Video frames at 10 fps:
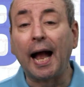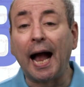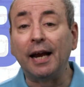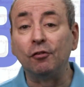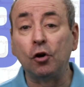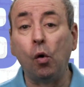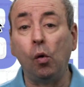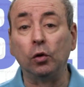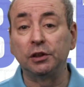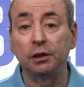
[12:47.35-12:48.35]
And of
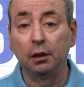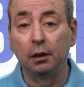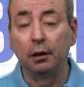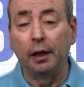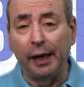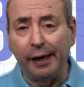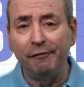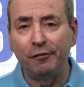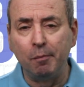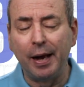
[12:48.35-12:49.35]
course,
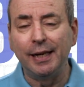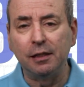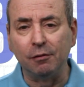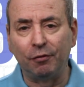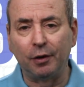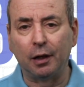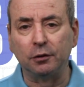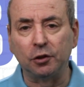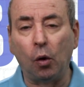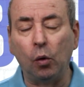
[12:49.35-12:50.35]
information
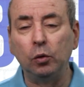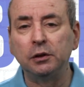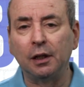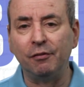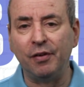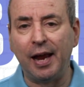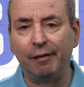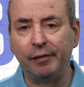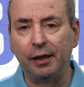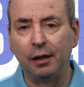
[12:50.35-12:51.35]
flows also
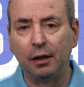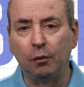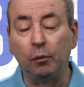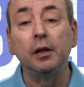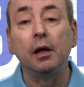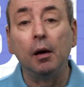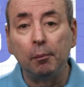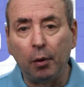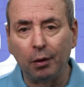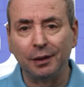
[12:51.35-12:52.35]
vary with
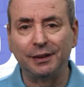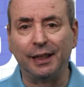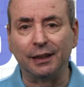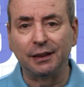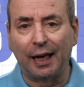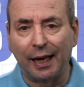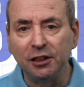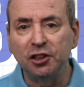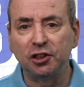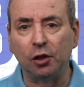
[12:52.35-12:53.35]
politics
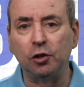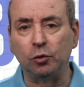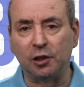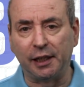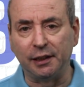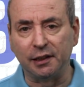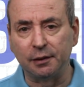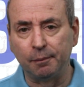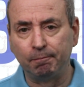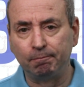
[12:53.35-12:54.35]
and social changes.